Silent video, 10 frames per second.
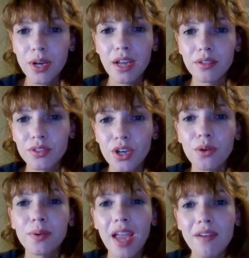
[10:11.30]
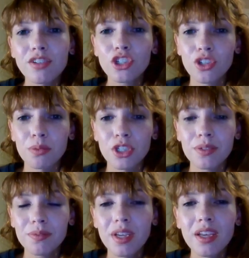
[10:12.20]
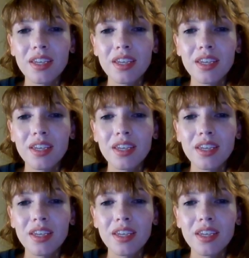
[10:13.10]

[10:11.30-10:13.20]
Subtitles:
Okay, so we have our description.